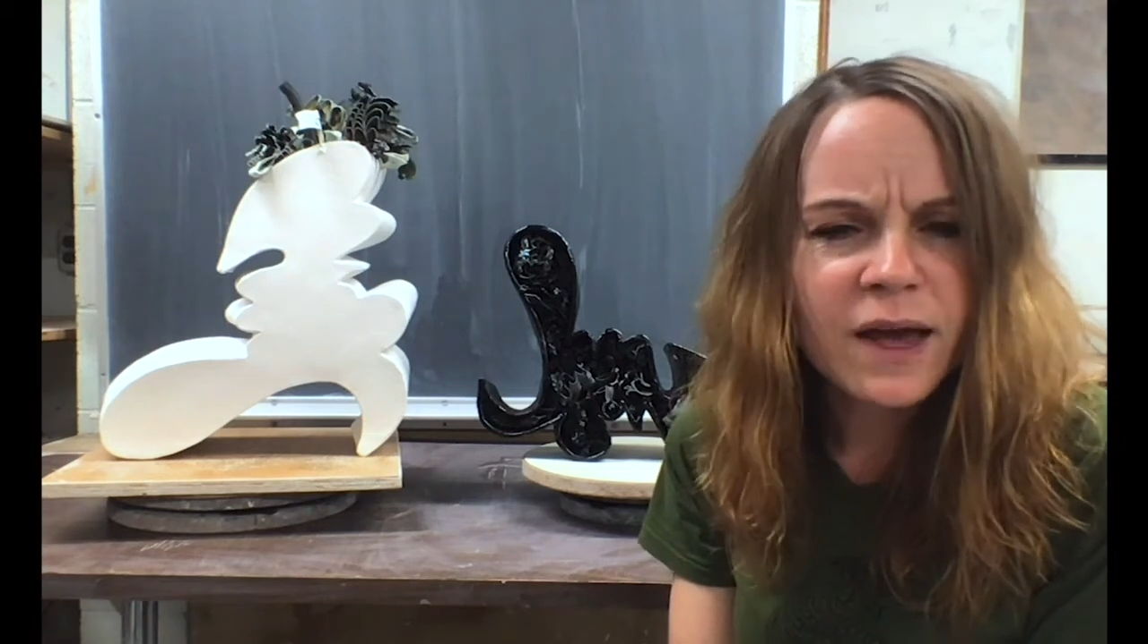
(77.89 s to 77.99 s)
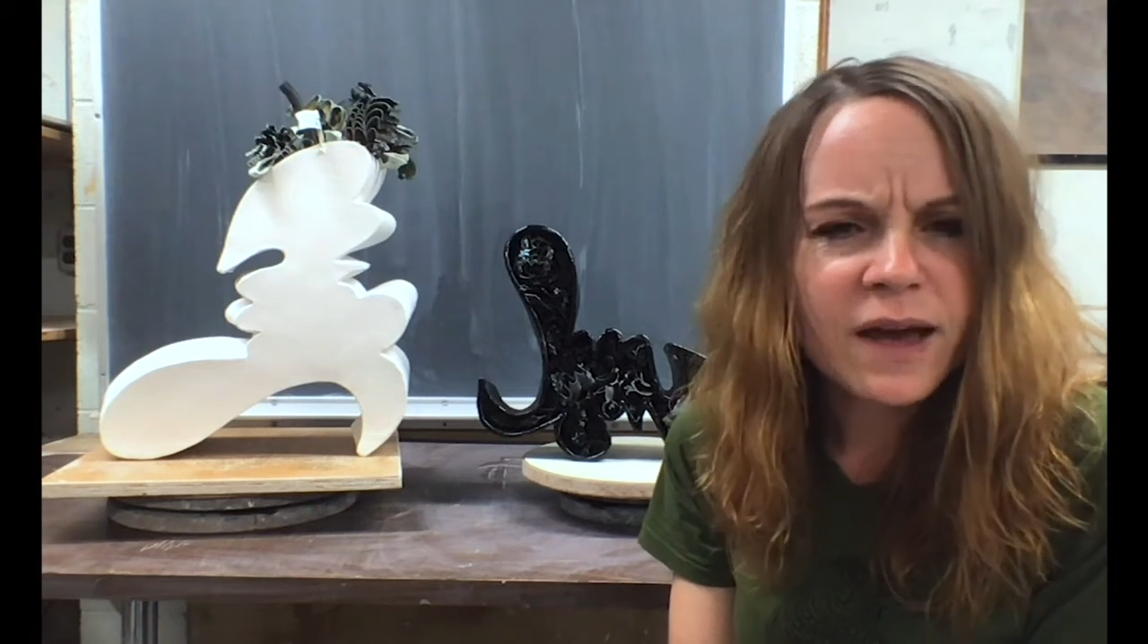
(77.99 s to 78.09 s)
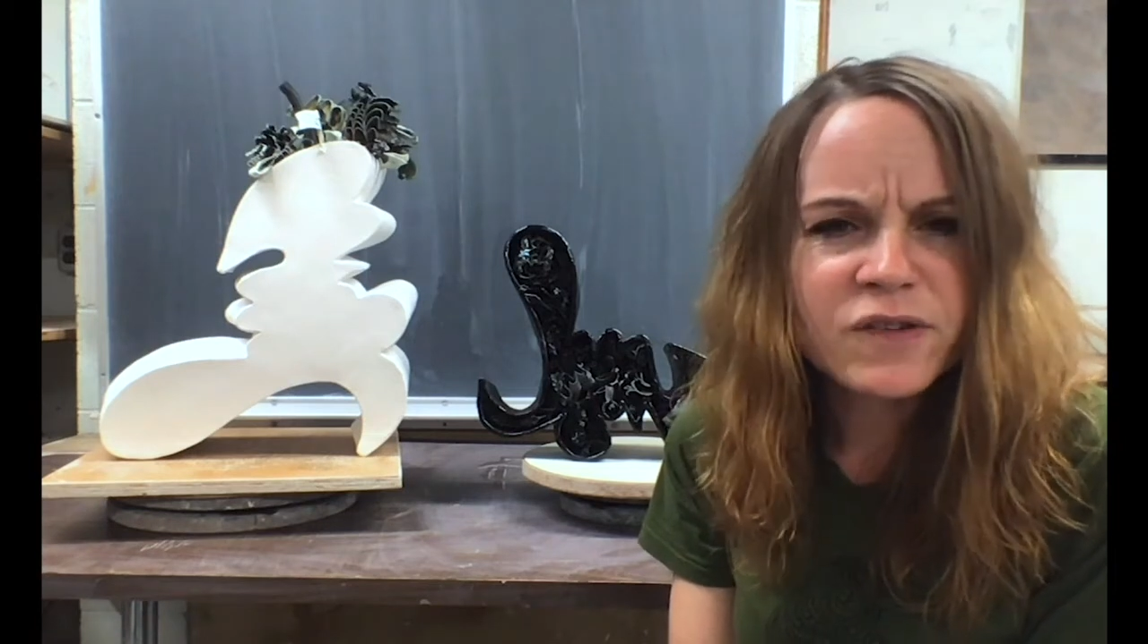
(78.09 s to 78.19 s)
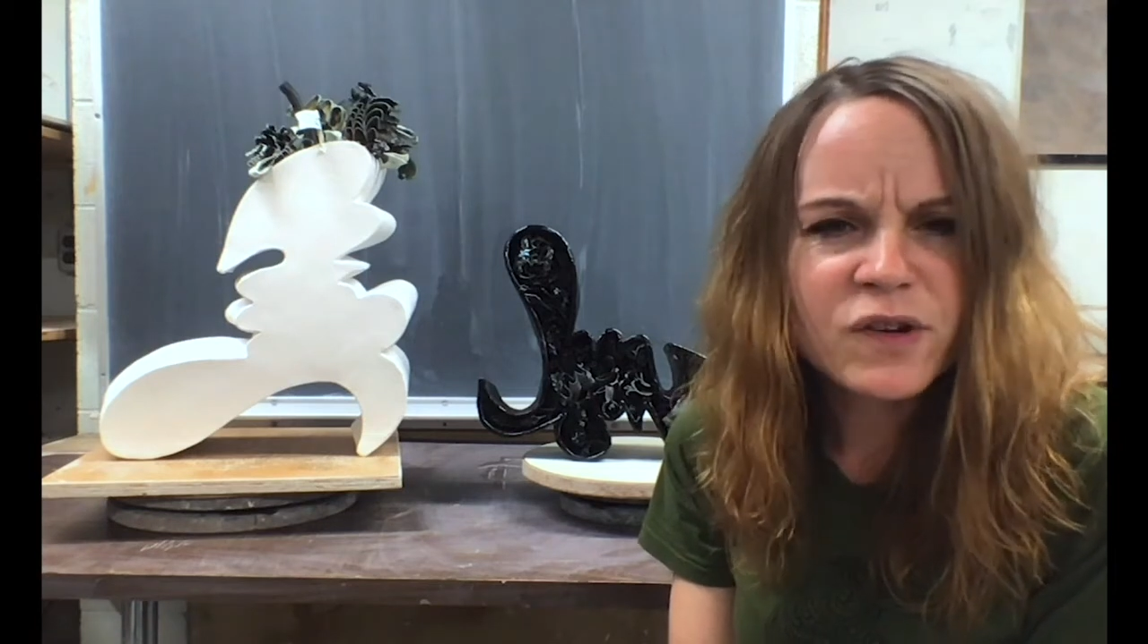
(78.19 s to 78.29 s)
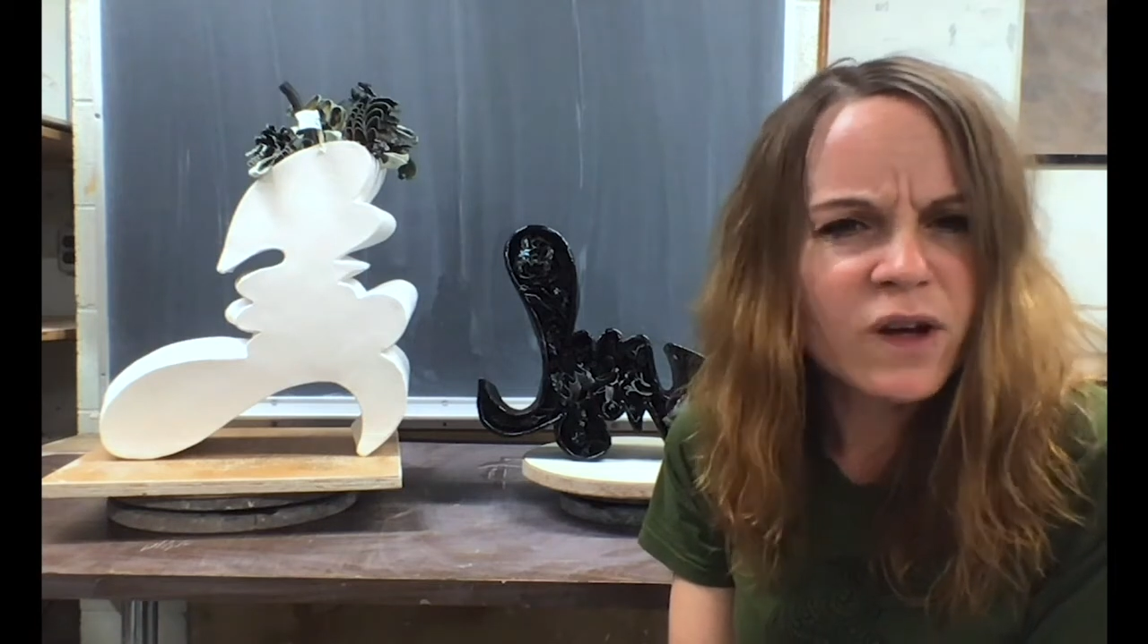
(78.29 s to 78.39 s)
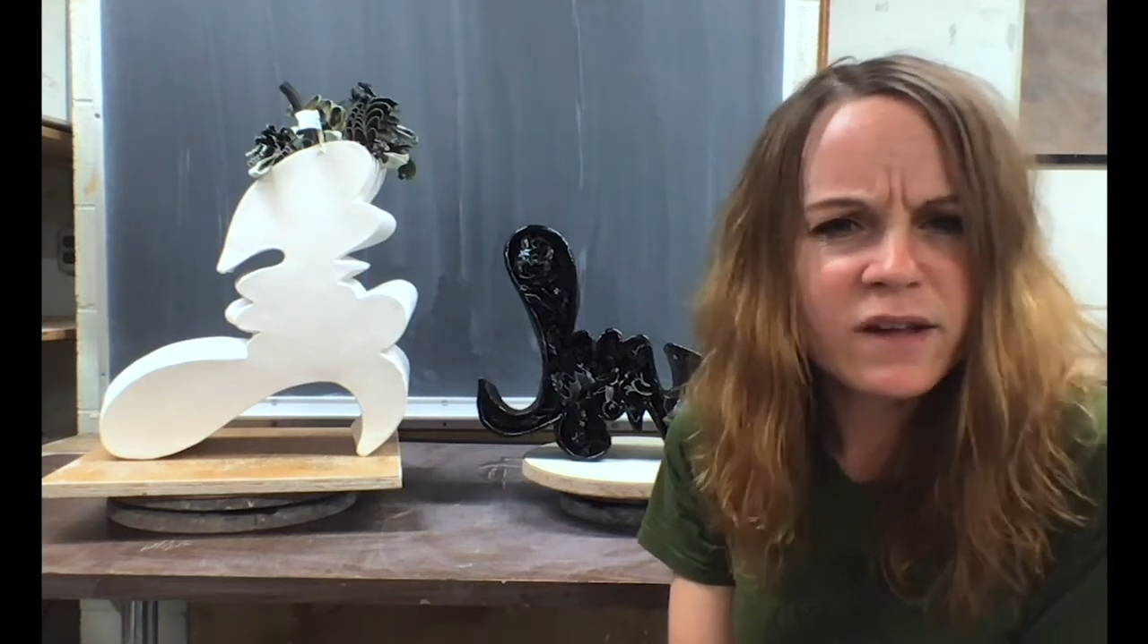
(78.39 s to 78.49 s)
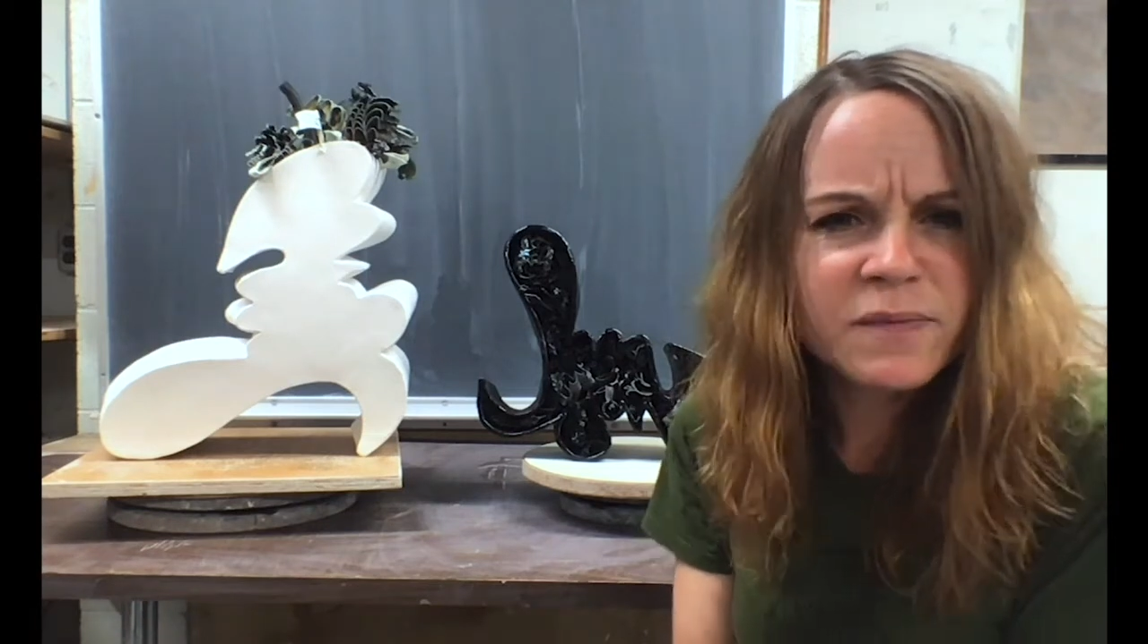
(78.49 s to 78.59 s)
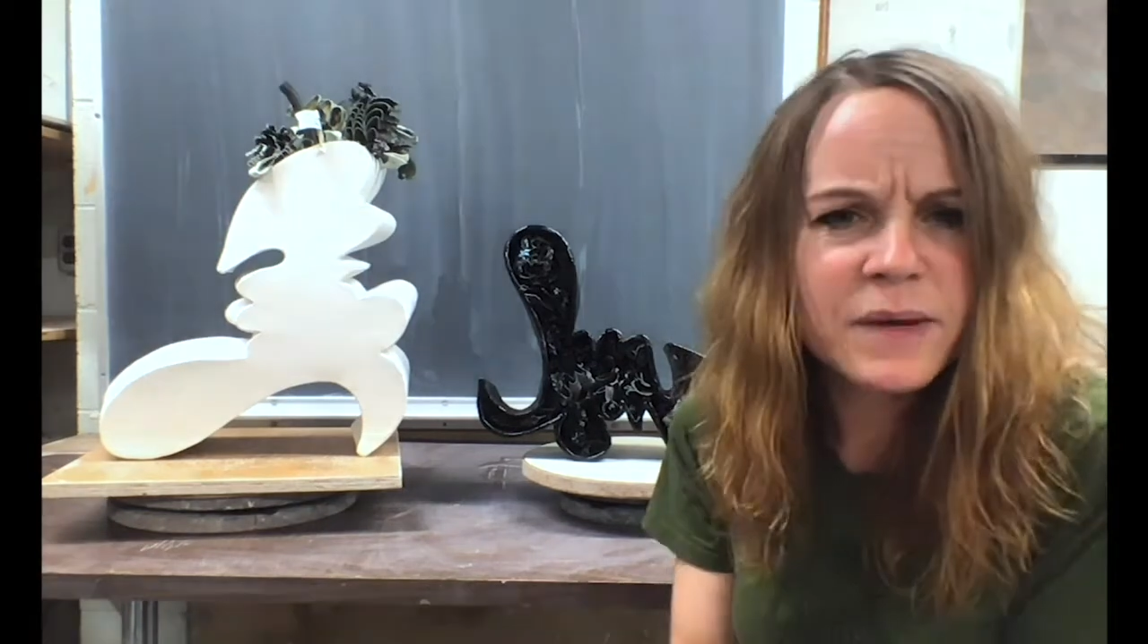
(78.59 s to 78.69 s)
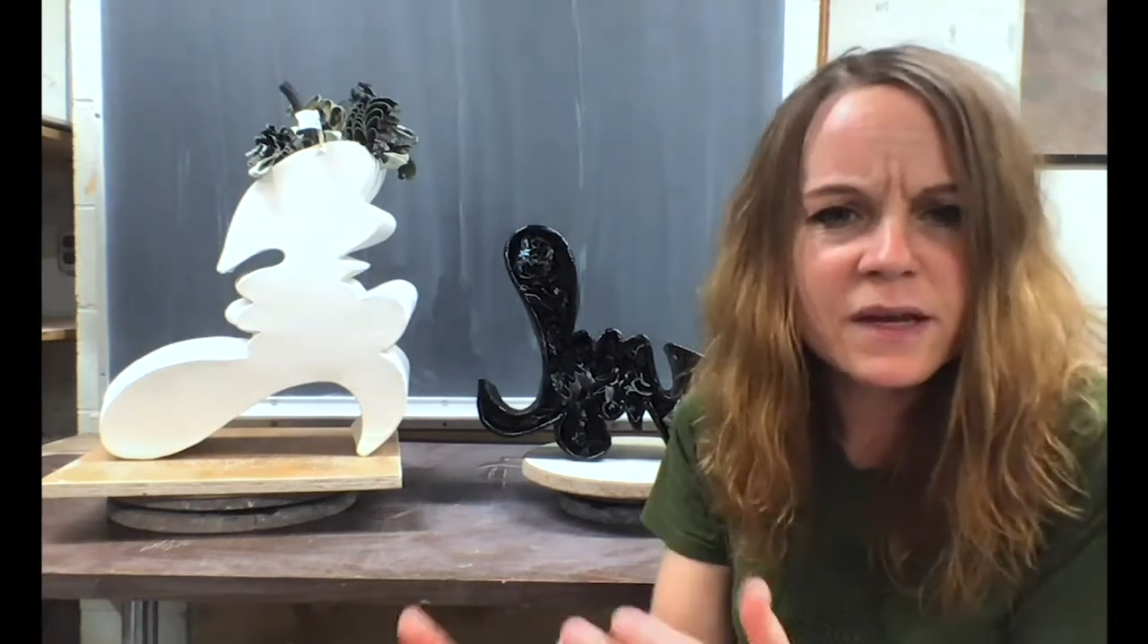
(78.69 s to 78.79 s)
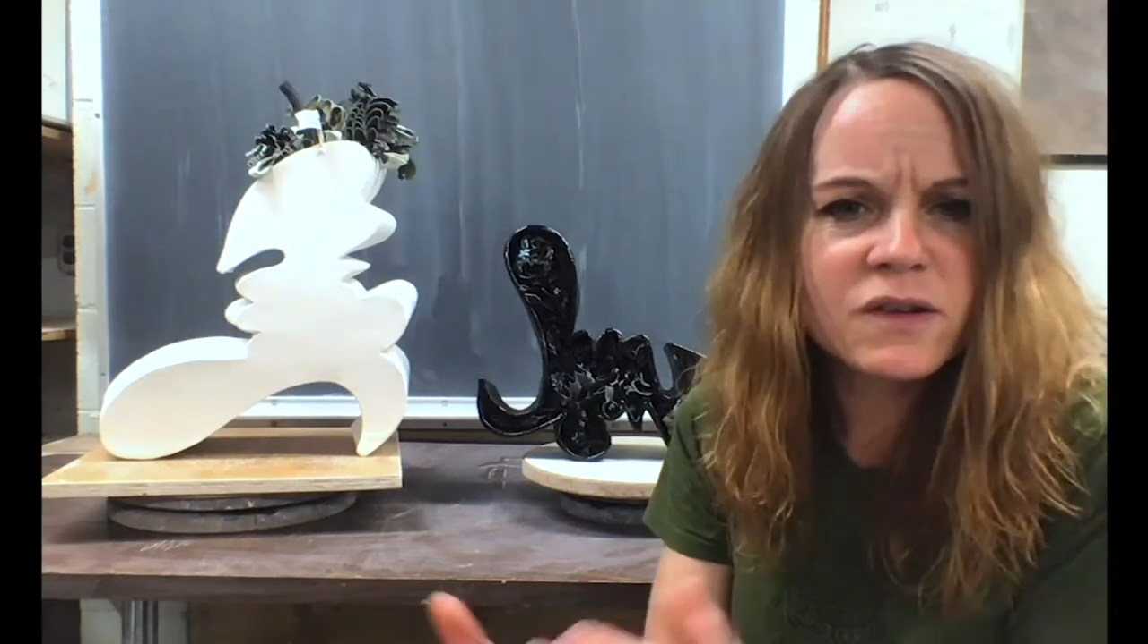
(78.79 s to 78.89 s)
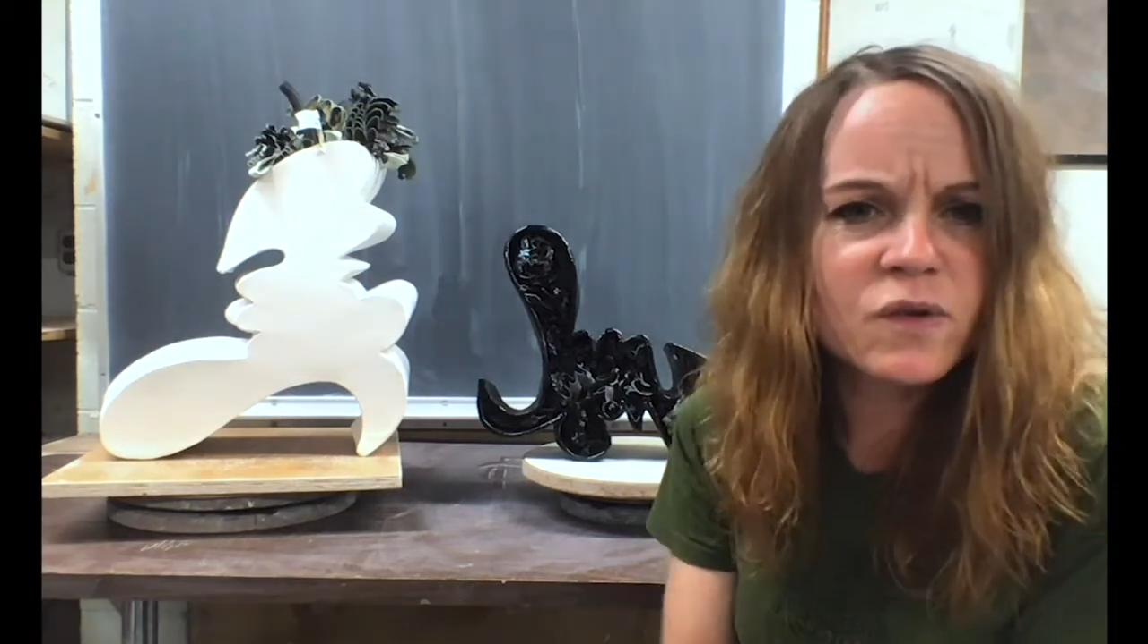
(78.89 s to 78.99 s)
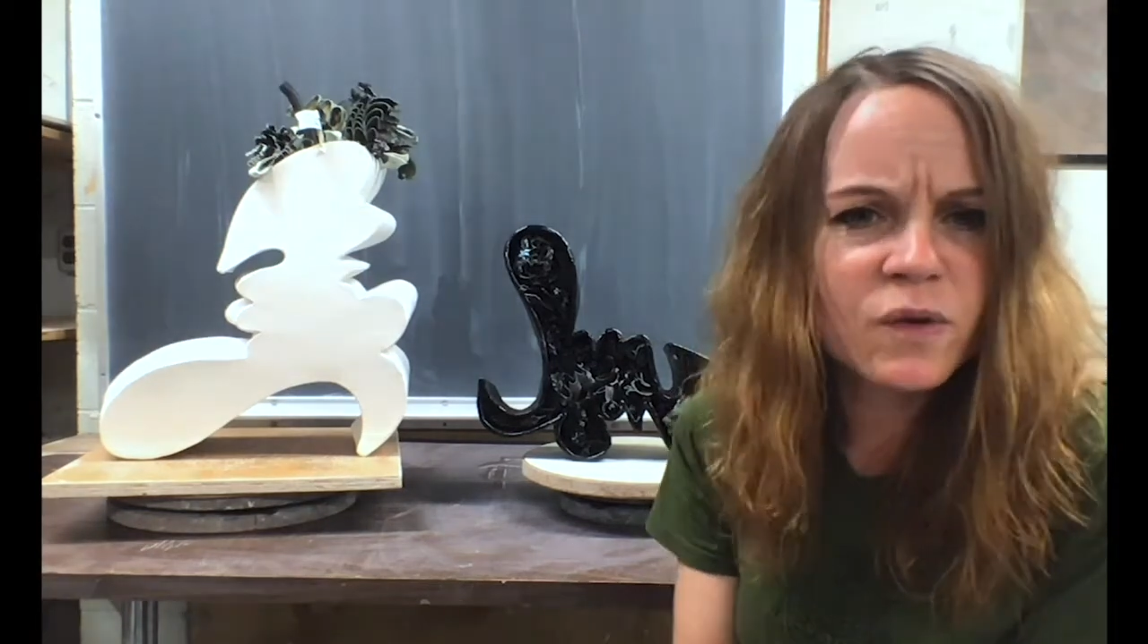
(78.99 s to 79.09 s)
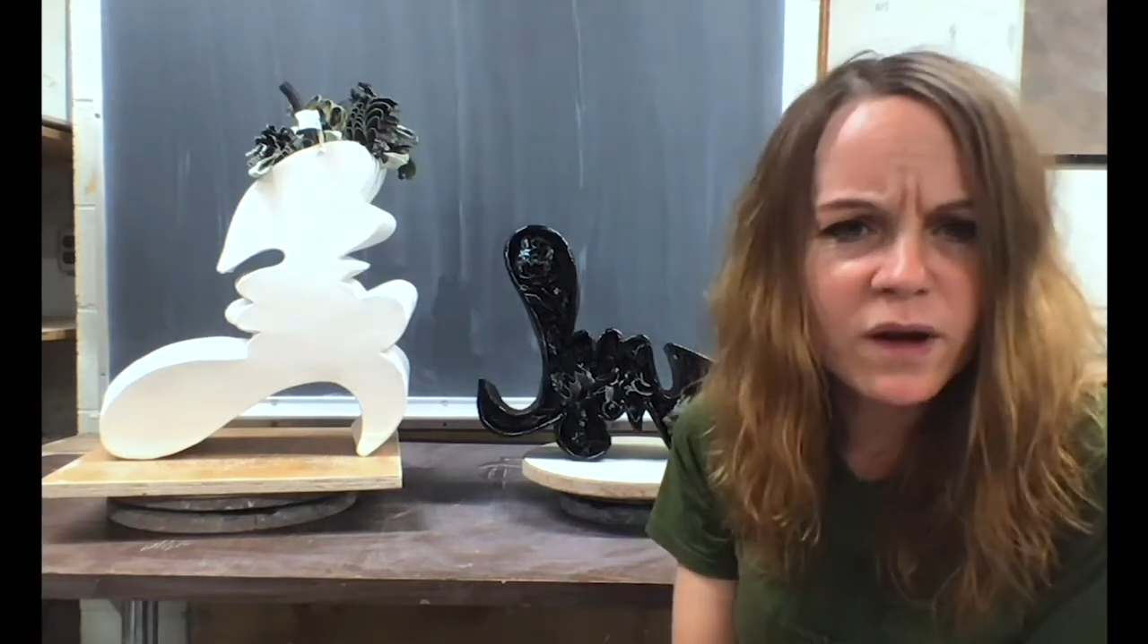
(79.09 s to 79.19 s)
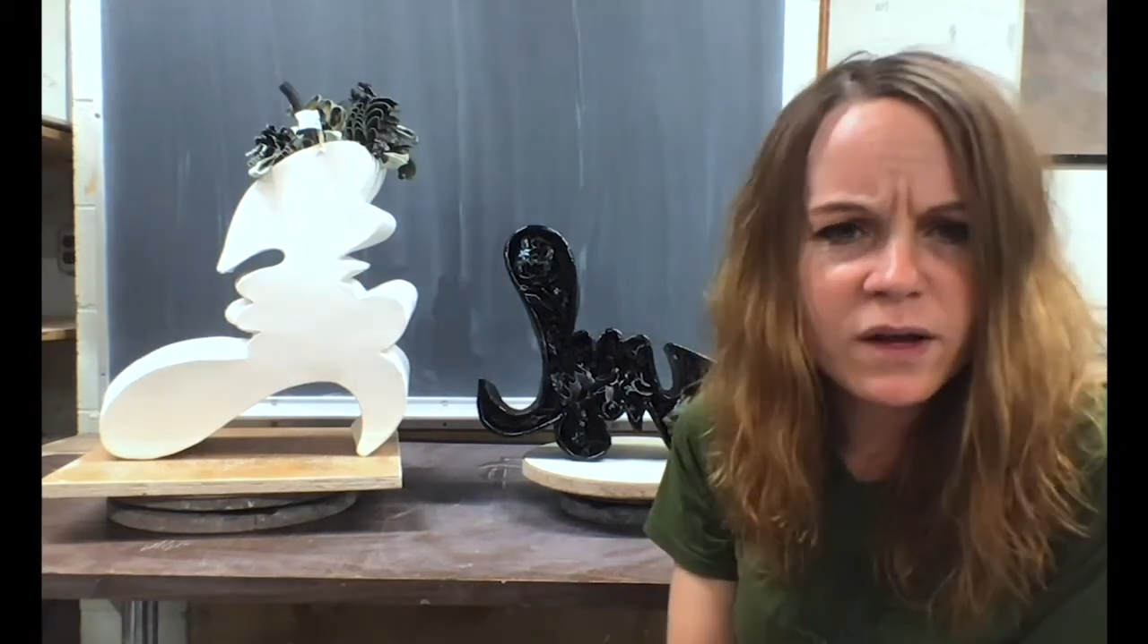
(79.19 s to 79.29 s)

after not speaking to